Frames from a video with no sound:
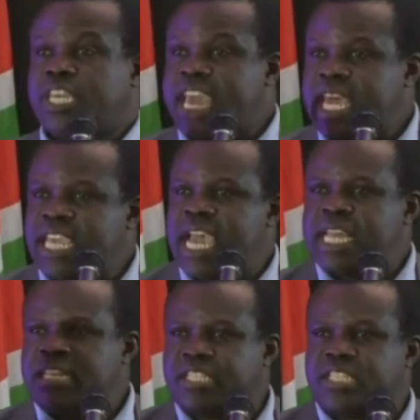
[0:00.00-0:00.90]

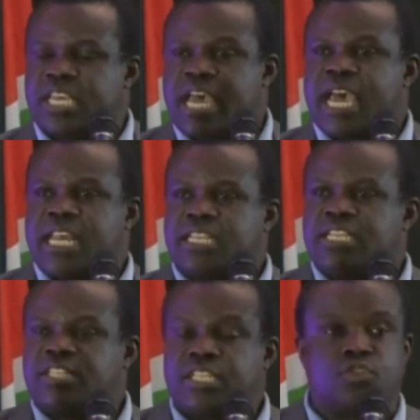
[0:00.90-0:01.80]
Kenyans are
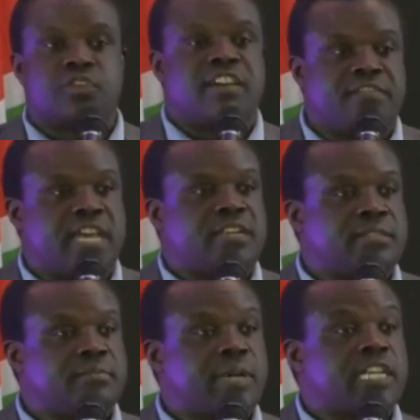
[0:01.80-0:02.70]
easy to
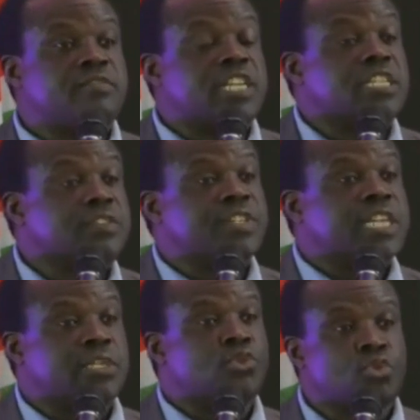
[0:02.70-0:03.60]
govern, but very
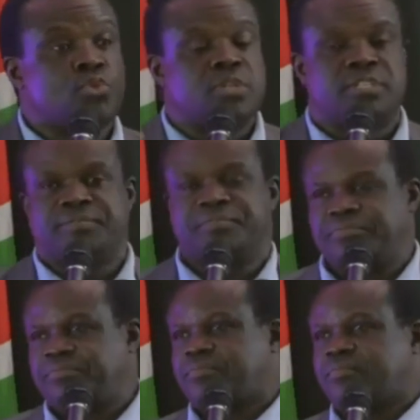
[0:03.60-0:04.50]
difficult to rule.
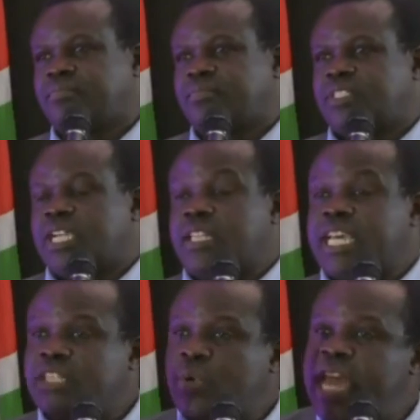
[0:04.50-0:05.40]

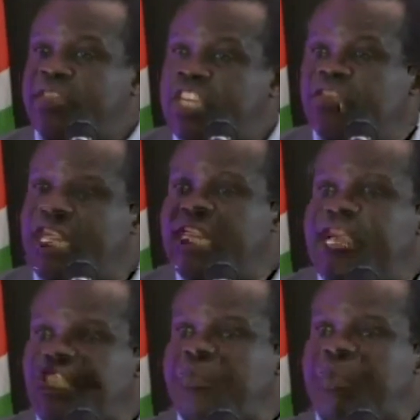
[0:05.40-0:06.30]
And that's why this
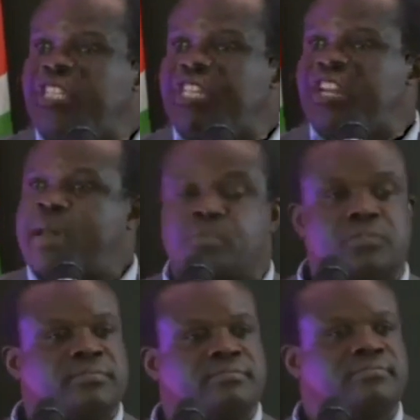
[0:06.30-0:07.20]
leadership is in
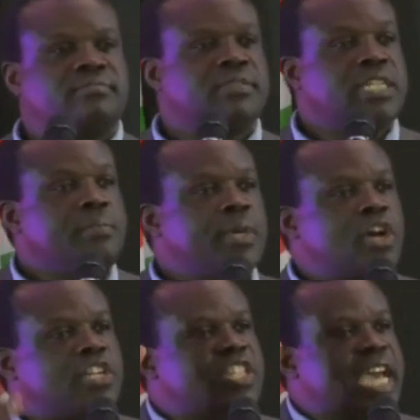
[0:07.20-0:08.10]
trouble.
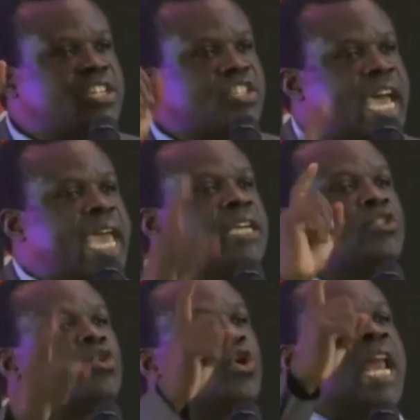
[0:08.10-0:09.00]
Because they are
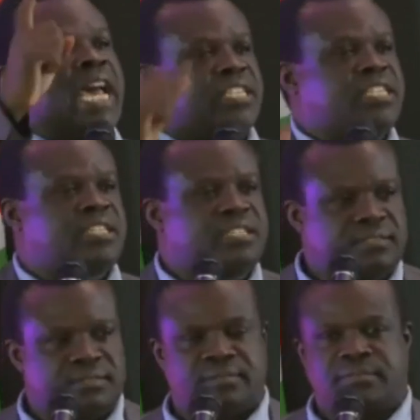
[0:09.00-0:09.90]
trying to rule us.
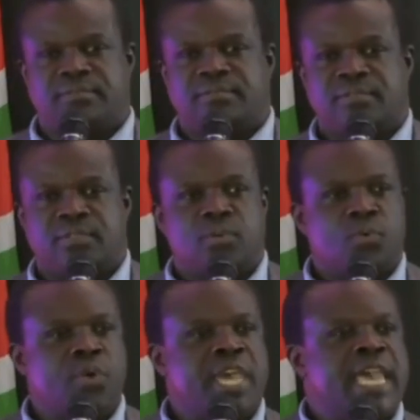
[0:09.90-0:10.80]

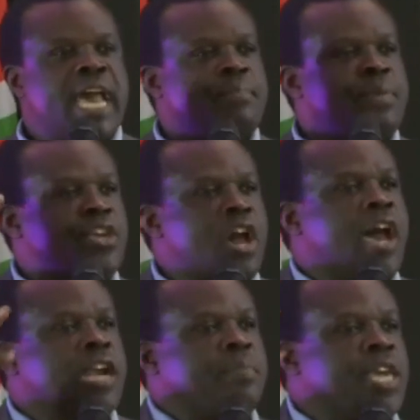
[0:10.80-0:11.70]
We are
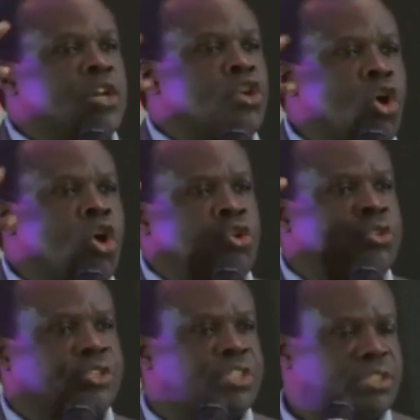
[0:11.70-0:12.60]
beyond being
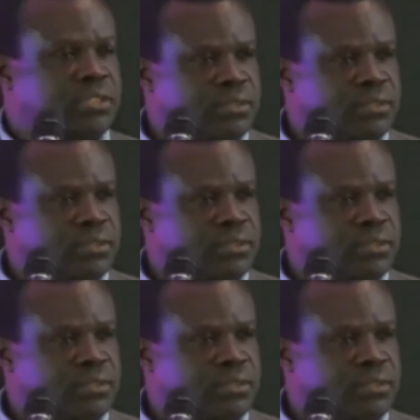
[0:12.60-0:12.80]
ruled.